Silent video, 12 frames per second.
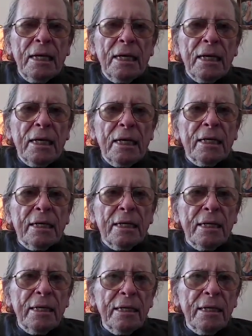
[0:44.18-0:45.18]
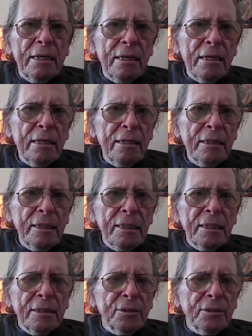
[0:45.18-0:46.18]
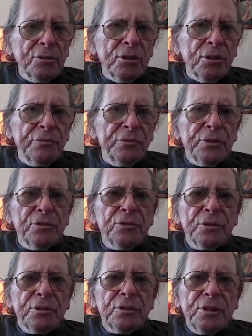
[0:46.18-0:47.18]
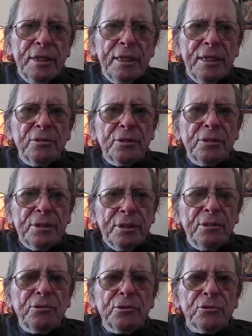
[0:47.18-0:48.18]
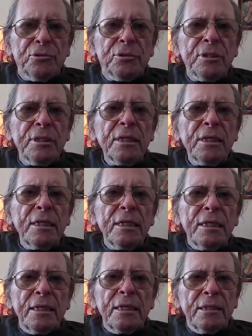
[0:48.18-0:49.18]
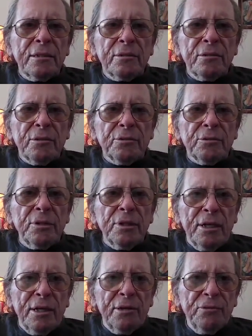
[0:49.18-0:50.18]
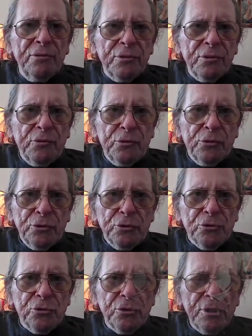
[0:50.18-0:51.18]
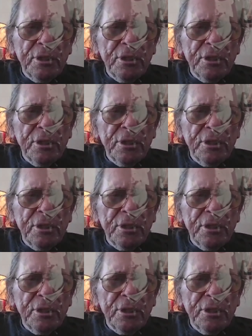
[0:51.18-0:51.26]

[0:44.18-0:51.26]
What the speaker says: I discovered this intense interest in the life force